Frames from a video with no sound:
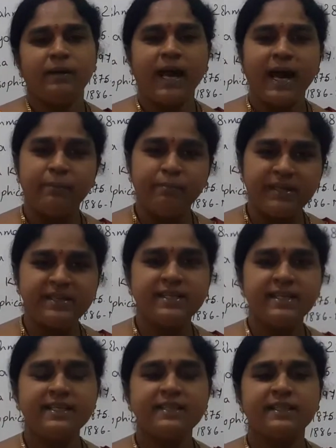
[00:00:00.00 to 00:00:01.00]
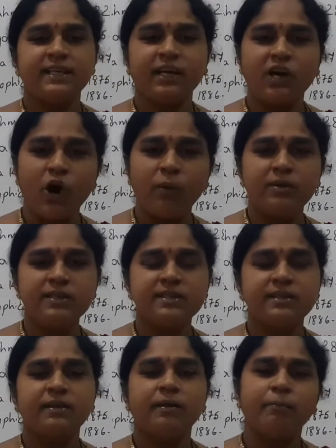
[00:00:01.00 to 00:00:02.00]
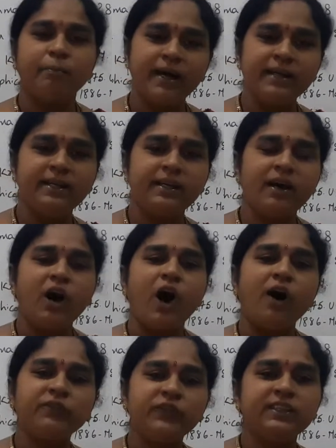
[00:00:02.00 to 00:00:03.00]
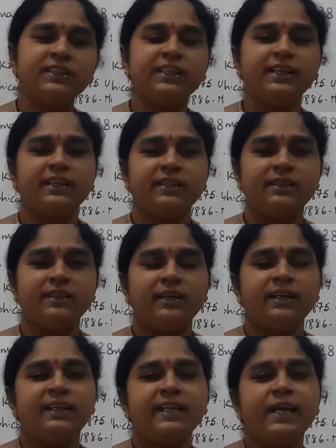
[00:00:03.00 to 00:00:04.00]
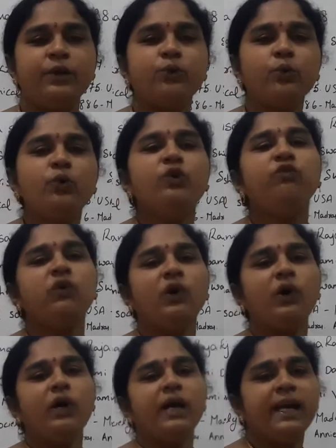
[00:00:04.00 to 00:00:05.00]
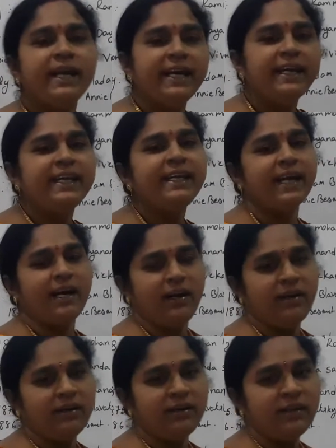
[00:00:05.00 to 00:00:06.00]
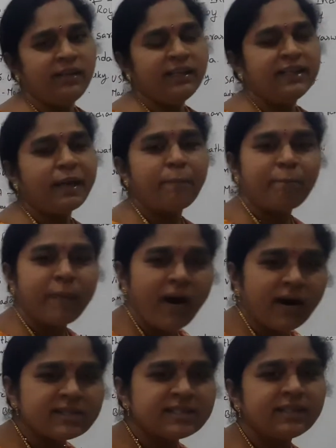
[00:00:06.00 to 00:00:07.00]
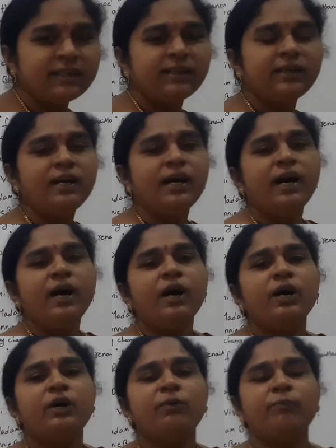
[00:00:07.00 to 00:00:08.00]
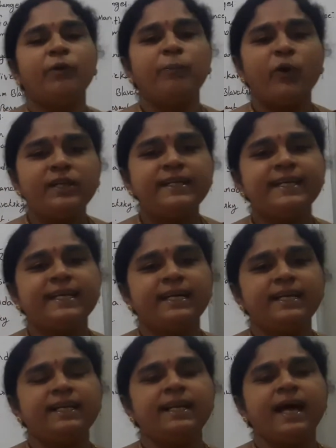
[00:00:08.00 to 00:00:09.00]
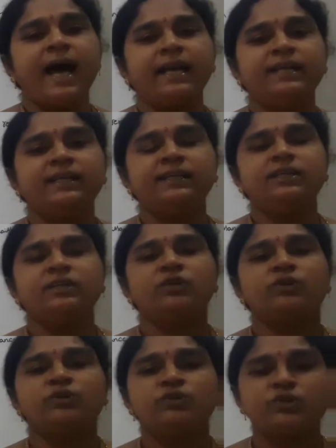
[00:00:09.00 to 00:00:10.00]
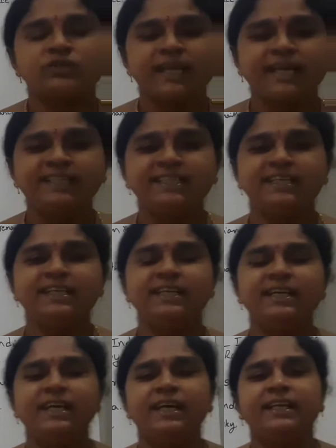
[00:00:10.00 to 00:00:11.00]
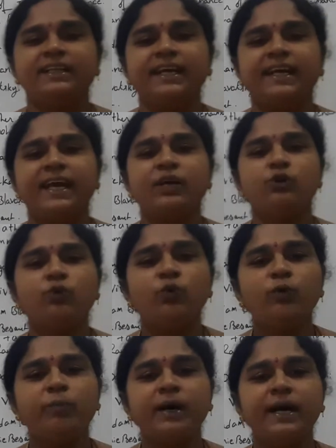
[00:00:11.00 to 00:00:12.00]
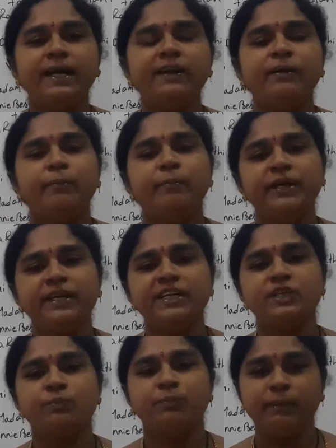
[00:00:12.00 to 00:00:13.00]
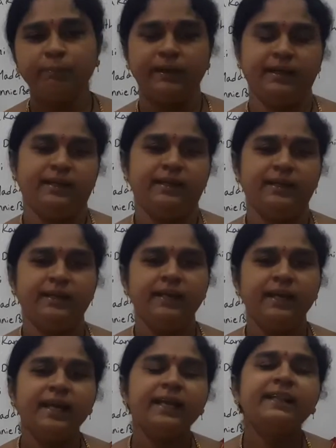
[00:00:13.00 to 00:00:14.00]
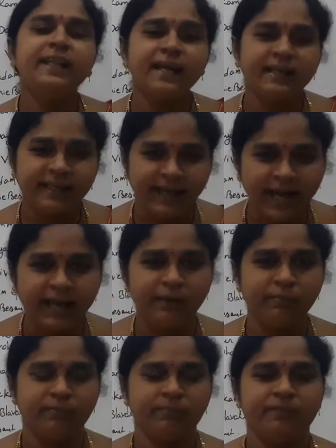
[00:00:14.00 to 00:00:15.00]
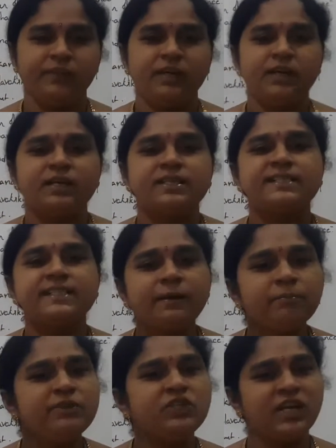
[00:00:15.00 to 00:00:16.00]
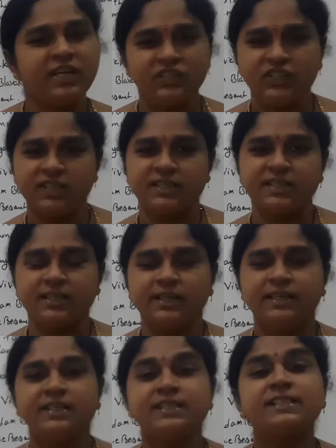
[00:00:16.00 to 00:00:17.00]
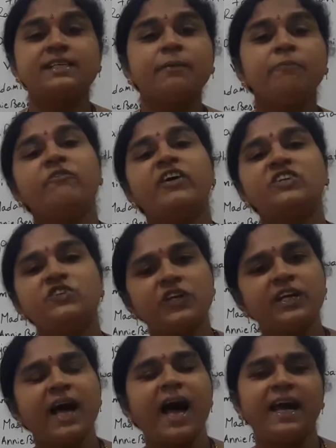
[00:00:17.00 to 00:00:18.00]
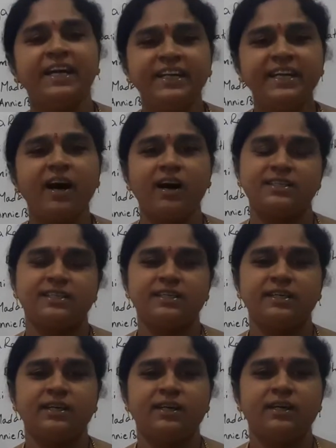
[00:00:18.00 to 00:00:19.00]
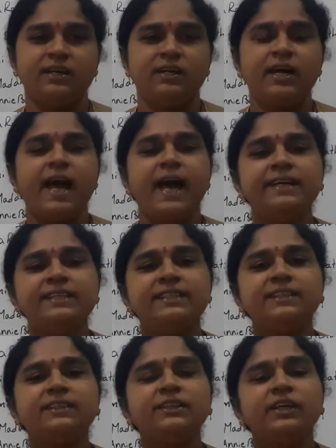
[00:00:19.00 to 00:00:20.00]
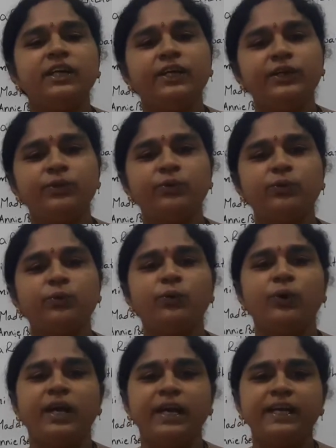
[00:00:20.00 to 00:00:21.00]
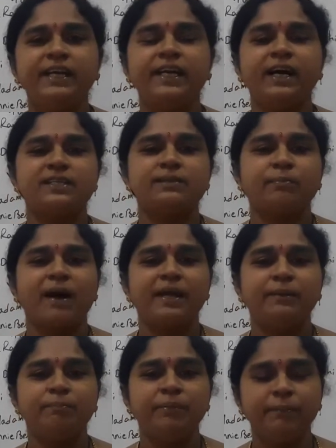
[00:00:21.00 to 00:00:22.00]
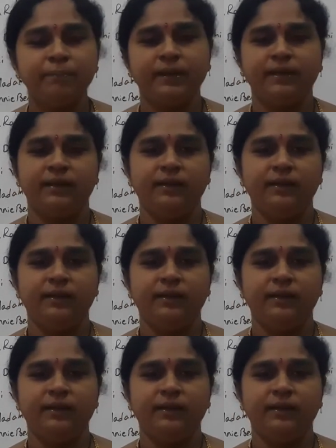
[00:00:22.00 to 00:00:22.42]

and business, the commerce. But after that, they rule for in India. They pass the political and society, they can rule by British people. In that time, some changes, some Western ideas enter into India's mind people.